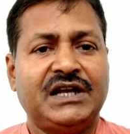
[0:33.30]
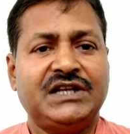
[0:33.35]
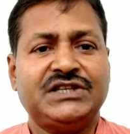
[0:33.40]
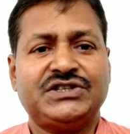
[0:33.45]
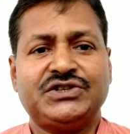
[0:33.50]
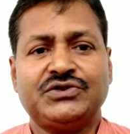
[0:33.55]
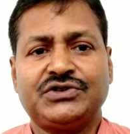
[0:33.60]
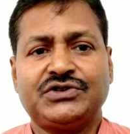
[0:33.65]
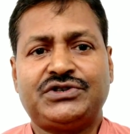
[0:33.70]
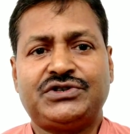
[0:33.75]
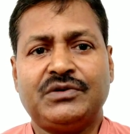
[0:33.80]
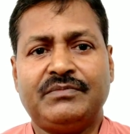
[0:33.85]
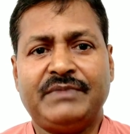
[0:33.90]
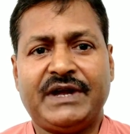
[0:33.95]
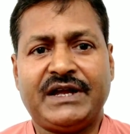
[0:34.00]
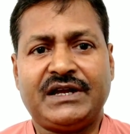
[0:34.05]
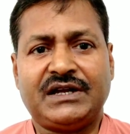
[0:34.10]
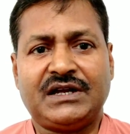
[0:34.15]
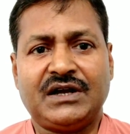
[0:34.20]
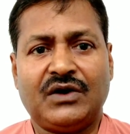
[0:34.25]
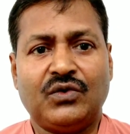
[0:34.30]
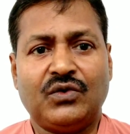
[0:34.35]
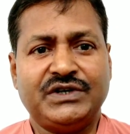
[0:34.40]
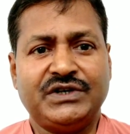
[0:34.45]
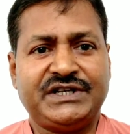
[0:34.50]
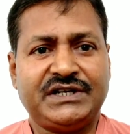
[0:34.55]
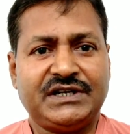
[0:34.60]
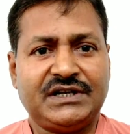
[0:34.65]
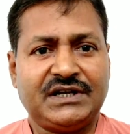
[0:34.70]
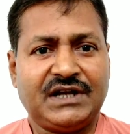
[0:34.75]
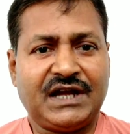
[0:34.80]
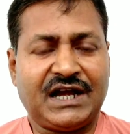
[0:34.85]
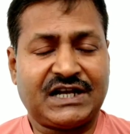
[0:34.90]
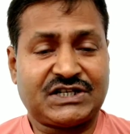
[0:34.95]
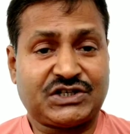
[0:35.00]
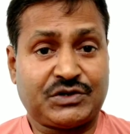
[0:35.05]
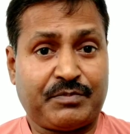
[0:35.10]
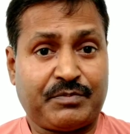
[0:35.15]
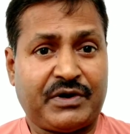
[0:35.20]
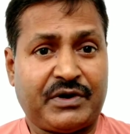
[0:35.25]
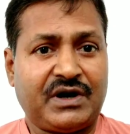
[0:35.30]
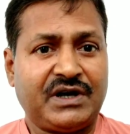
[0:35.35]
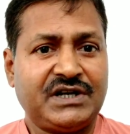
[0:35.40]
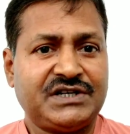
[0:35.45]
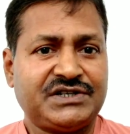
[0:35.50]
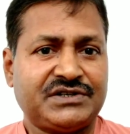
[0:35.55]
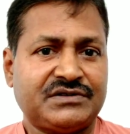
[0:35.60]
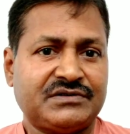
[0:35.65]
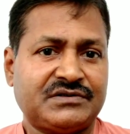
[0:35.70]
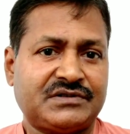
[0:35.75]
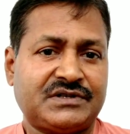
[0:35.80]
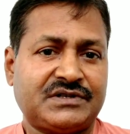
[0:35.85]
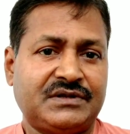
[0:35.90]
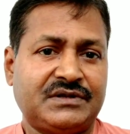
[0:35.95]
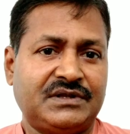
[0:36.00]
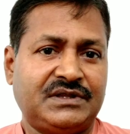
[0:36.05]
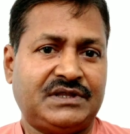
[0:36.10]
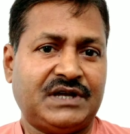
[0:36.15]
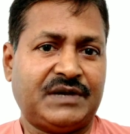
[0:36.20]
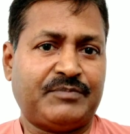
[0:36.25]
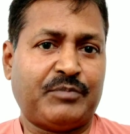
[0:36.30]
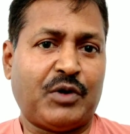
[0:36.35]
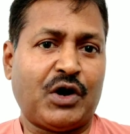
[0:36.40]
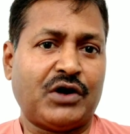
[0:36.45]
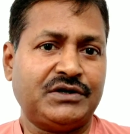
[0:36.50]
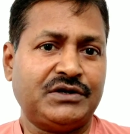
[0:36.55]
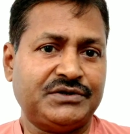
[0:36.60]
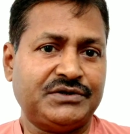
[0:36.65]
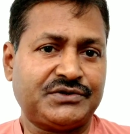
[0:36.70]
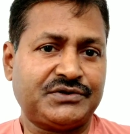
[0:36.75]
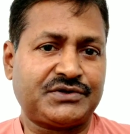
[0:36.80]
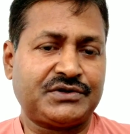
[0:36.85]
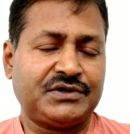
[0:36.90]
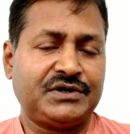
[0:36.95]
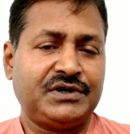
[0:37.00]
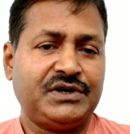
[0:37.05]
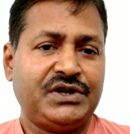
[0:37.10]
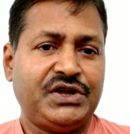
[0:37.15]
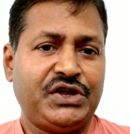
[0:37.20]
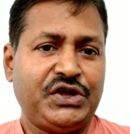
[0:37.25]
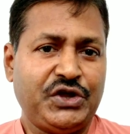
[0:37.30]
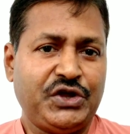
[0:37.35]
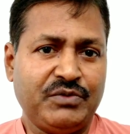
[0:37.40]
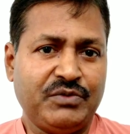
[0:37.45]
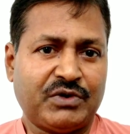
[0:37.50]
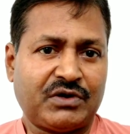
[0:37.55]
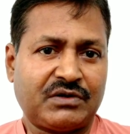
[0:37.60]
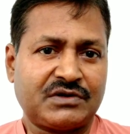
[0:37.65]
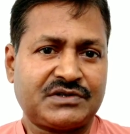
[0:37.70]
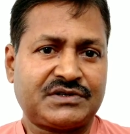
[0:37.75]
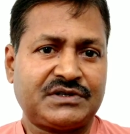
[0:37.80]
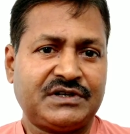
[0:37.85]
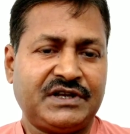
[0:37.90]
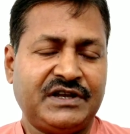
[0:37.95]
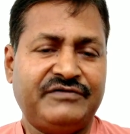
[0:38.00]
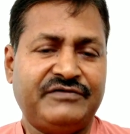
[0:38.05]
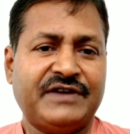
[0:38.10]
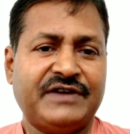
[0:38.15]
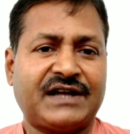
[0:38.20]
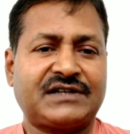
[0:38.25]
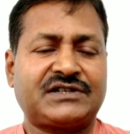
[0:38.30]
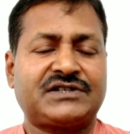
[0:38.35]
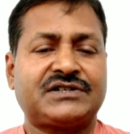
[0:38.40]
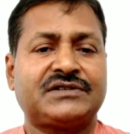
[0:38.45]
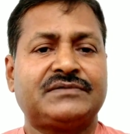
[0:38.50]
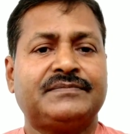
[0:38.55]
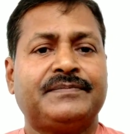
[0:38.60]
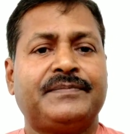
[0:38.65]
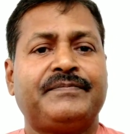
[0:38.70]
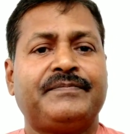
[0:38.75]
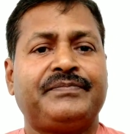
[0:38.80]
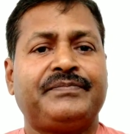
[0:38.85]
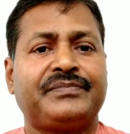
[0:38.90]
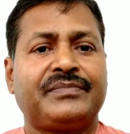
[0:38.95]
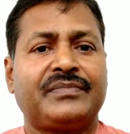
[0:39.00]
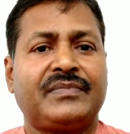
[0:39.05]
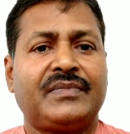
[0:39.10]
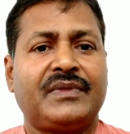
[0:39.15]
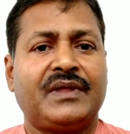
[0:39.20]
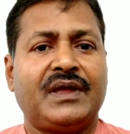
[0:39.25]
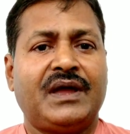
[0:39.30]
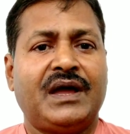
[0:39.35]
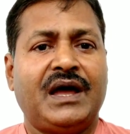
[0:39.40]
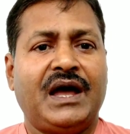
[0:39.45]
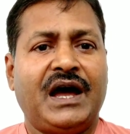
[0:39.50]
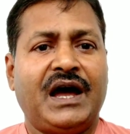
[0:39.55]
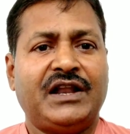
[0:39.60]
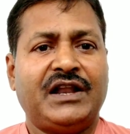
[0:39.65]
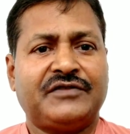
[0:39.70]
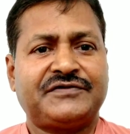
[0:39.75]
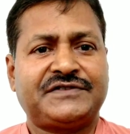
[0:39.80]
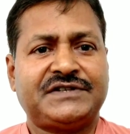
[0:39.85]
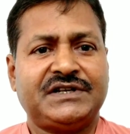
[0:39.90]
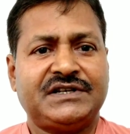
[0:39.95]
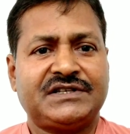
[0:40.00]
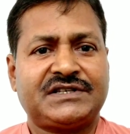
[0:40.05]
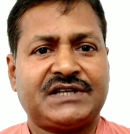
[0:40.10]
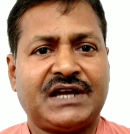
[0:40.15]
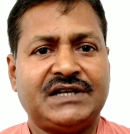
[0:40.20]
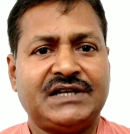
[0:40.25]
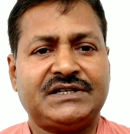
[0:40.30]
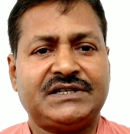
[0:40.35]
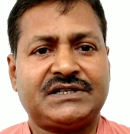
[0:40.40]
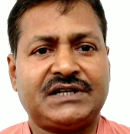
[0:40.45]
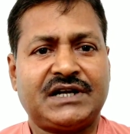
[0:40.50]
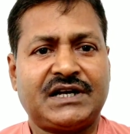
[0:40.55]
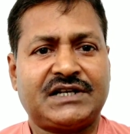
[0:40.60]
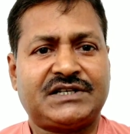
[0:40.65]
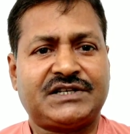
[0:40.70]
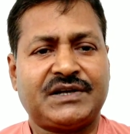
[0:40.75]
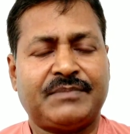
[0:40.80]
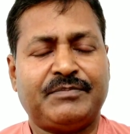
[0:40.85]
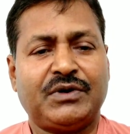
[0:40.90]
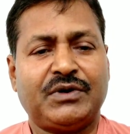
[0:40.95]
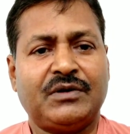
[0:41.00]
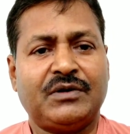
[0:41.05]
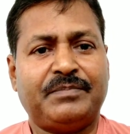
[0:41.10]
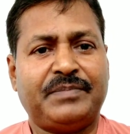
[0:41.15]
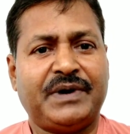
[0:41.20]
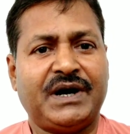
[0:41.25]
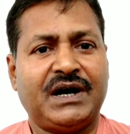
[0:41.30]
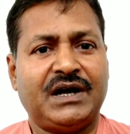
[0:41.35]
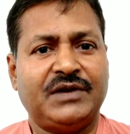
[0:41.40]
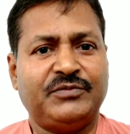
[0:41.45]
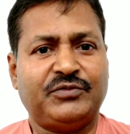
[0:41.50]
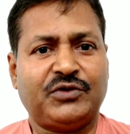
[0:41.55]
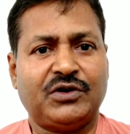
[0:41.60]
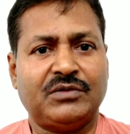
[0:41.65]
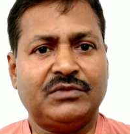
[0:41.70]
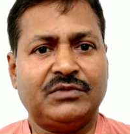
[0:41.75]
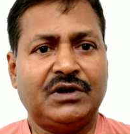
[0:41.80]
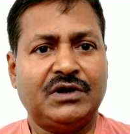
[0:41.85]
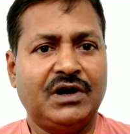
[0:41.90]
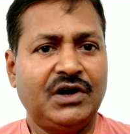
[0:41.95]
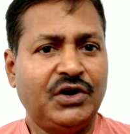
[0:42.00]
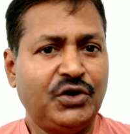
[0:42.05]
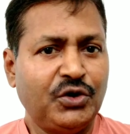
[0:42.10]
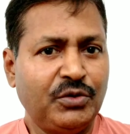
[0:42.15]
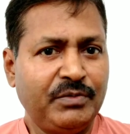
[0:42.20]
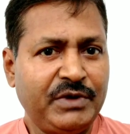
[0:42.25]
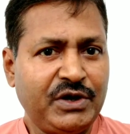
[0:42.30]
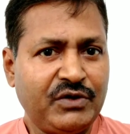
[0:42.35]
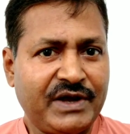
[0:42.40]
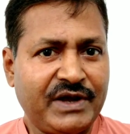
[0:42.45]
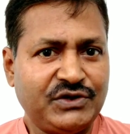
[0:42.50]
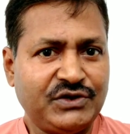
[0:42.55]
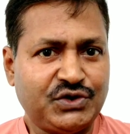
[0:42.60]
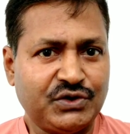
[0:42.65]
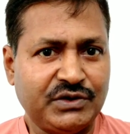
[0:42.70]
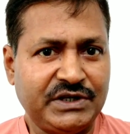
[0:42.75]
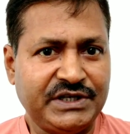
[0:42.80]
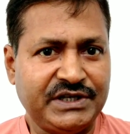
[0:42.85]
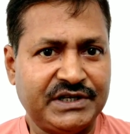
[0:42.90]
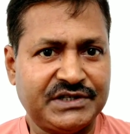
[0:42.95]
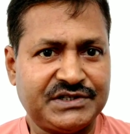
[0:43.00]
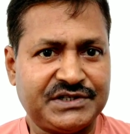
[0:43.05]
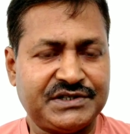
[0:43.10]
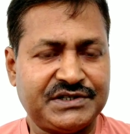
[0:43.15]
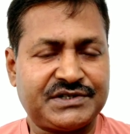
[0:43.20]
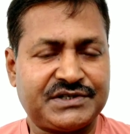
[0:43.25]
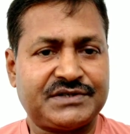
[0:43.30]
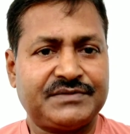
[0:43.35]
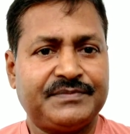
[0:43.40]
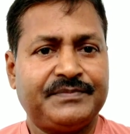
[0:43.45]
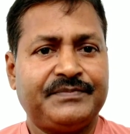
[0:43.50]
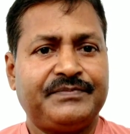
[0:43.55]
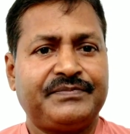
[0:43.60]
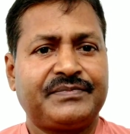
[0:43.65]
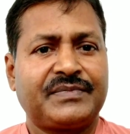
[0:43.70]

It is used to make witty expressions that produce humorous effect. An often cited example of paron from Romeo and Juliet is,